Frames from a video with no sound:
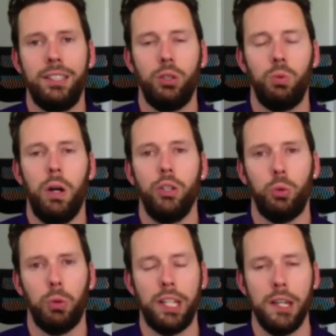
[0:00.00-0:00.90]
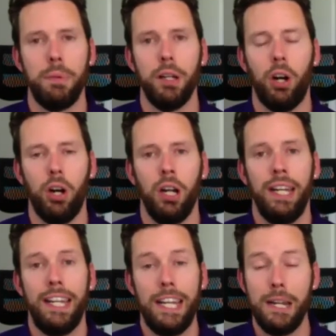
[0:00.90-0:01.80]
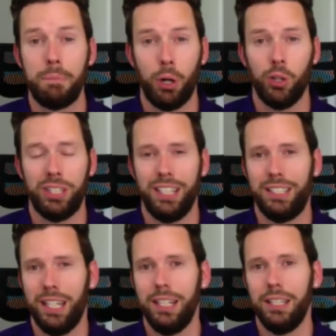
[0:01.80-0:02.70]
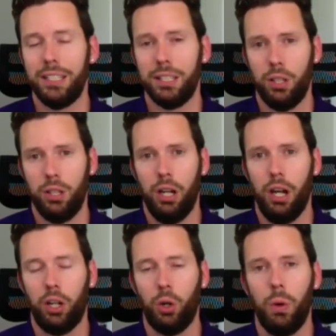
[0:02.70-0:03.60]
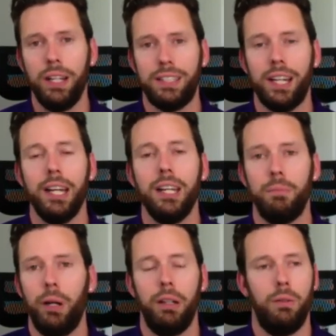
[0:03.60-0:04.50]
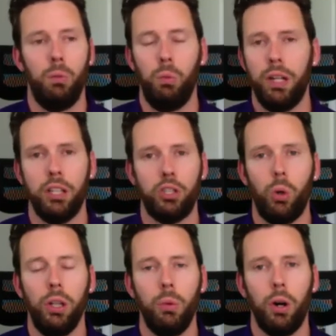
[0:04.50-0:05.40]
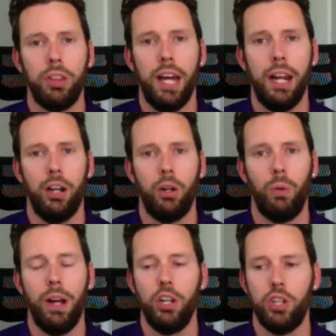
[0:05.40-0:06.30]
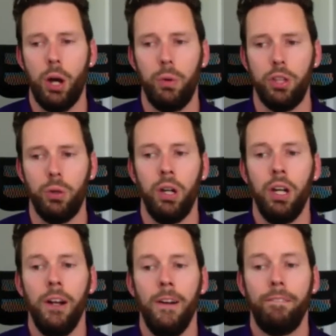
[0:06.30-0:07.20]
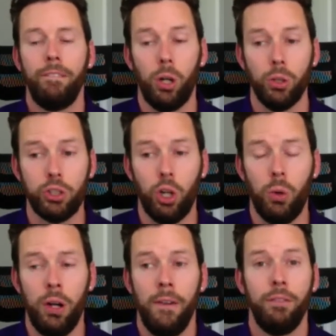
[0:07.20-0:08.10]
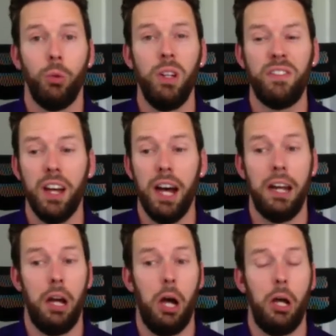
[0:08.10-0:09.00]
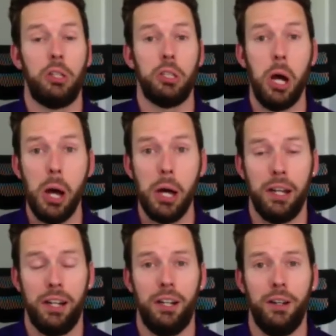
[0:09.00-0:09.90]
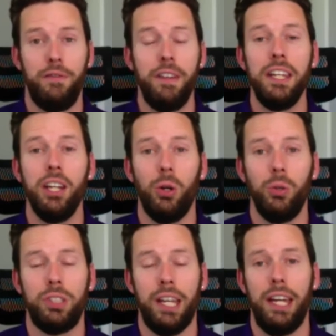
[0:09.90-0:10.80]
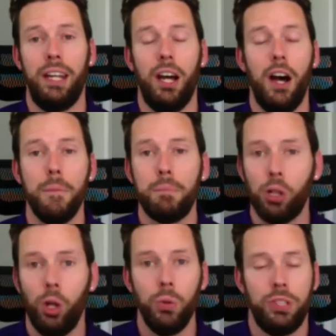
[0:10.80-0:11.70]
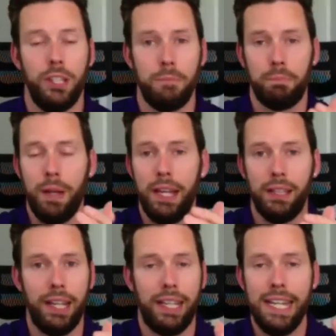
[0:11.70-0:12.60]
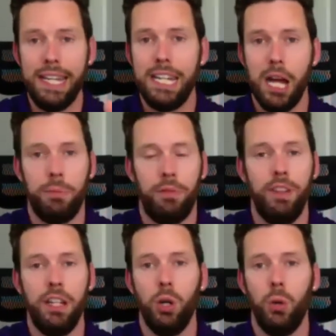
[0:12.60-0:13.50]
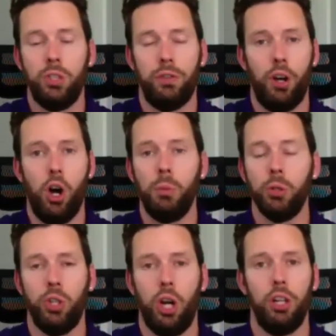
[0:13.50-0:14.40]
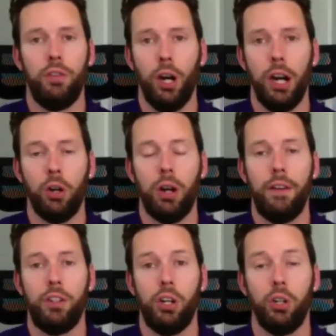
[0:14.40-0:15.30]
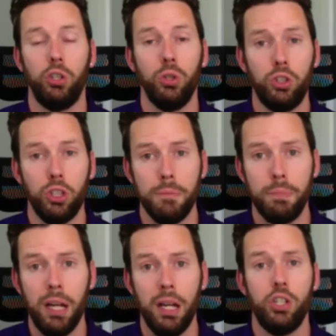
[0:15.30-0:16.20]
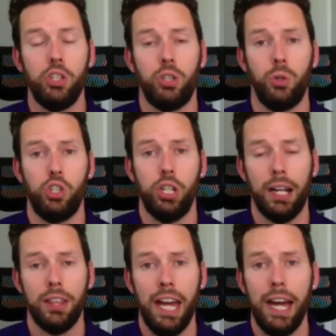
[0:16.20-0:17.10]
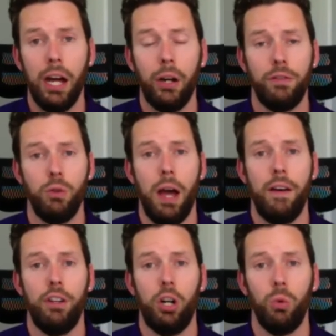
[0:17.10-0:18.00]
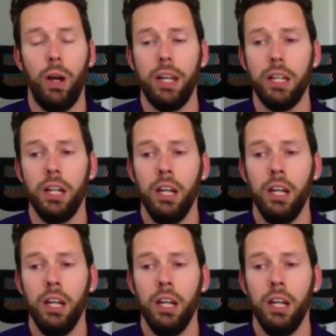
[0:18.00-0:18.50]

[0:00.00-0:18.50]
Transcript: as well, so we're keeping our in-person attendance quite tight, but we can totally work that out and arrange that with you. Also, we've got a ton of videos and up close and like in-depth videos of almost all of our aircraft on our YouTube page, so check that out if you haven't already.